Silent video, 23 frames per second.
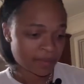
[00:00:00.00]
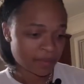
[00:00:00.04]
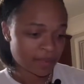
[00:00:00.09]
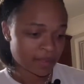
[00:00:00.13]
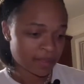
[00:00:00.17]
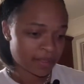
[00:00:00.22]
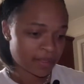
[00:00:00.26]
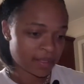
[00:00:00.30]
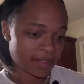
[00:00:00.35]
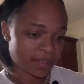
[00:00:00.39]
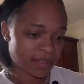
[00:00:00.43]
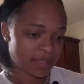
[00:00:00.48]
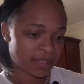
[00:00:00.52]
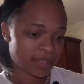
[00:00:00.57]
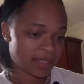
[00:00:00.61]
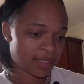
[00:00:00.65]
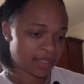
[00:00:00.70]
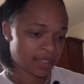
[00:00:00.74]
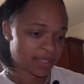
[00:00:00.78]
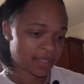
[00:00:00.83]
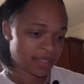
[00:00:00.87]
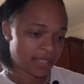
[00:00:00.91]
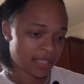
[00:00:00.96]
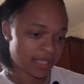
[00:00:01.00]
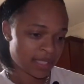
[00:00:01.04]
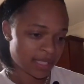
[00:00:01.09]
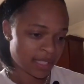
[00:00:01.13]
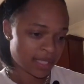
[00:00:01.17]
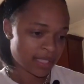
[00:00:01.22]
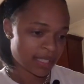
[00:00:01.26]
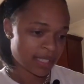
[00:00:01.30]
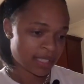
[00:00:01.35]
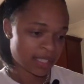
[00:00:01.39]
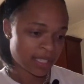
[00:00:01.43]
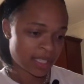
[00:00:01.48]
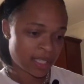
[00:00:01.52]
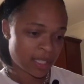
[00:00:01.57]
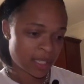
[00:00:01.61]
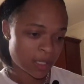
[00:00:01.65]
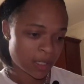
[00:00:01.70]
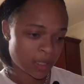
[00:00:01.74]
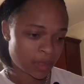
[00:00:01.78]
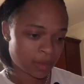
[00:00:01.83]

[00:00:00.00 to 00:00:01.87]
[no speech]